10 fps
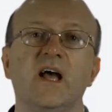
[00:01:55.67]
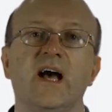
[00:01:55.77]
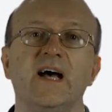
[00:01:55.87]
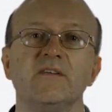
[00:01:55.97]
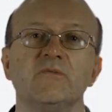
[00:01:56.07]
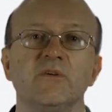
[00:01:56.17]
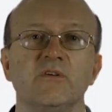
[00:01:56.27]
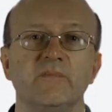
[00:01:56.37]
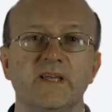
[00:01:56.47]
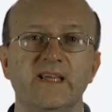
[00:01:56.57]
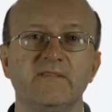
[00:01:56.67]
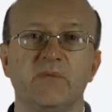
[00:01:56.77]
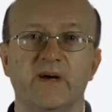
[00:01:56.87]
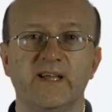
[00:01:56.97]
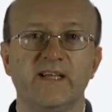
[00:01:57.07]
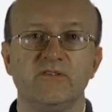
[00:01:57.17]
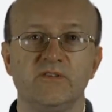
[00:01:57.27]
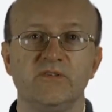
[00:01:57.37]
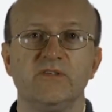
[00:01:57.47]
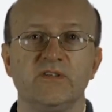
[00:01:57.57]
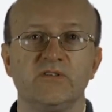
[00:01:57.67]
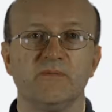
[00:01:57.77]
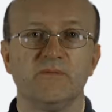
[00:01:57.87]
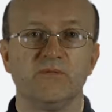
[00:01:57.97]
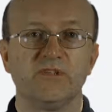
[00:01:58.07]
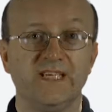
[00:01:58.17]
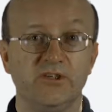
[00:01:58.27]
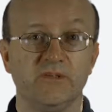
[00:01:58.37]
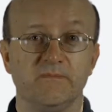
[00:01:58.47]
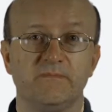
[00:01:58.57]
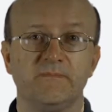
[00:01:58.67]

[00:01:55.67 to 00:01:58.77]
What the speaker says: and we're going to begin by introducing some notation.